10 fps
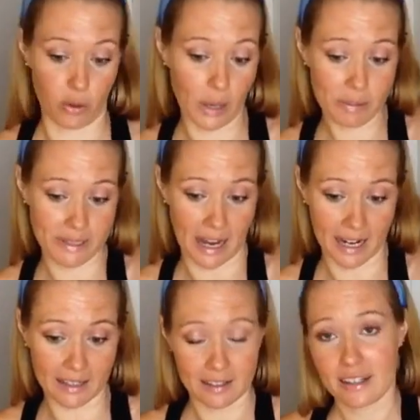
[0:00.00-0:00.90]
the
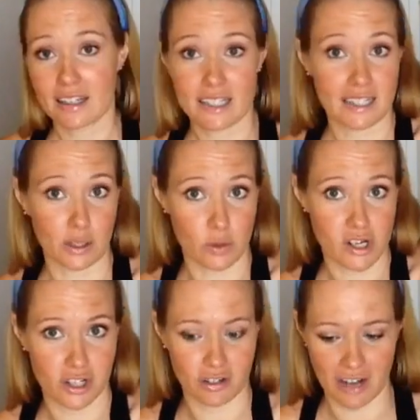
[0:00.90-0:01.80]
website says we
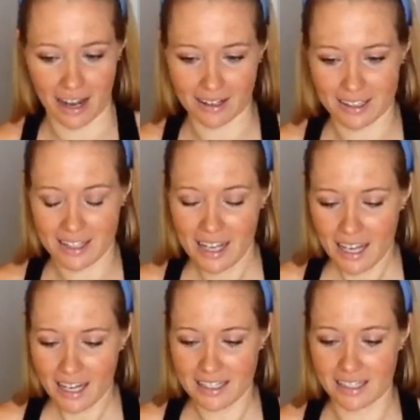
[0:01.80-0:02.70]
should do next.
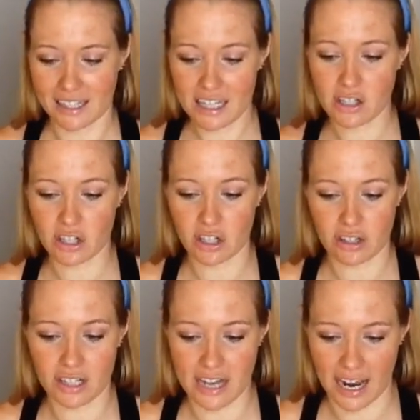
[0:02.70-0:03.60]
It says
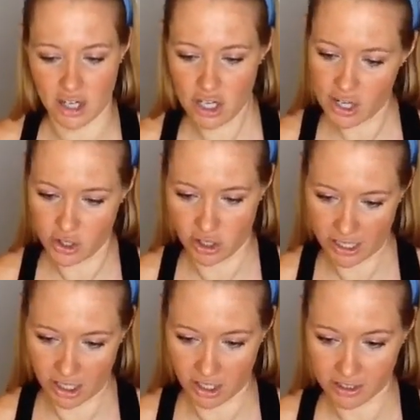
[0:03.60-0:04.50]
insert the dash in your
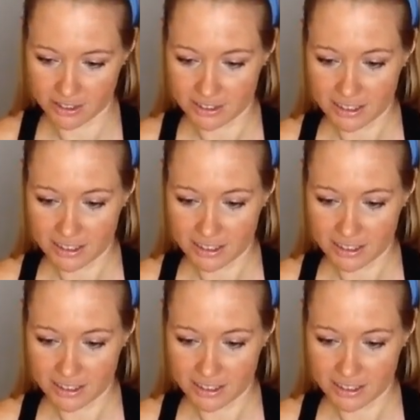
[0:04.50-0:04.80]
ear.